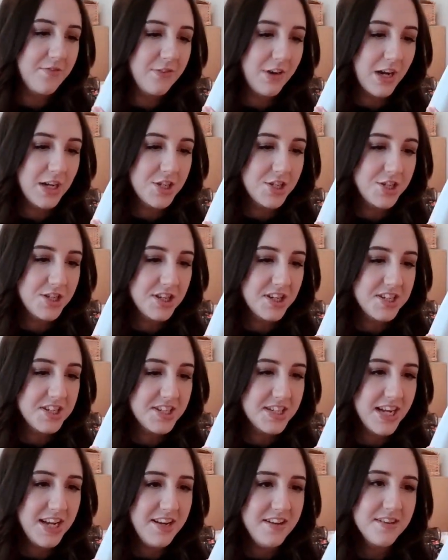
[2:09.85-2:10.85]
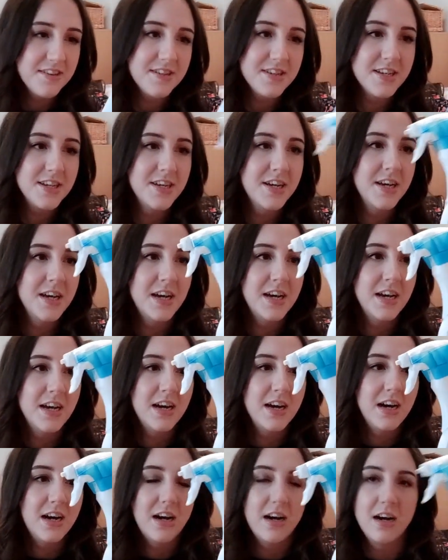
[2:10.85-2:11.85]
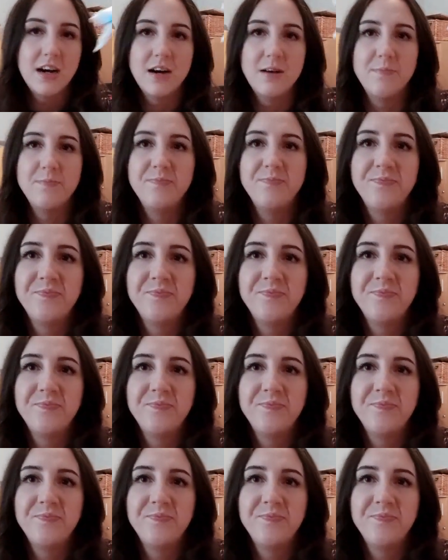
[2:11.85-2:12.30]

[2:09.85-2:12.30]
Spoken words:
fresh scent. I'll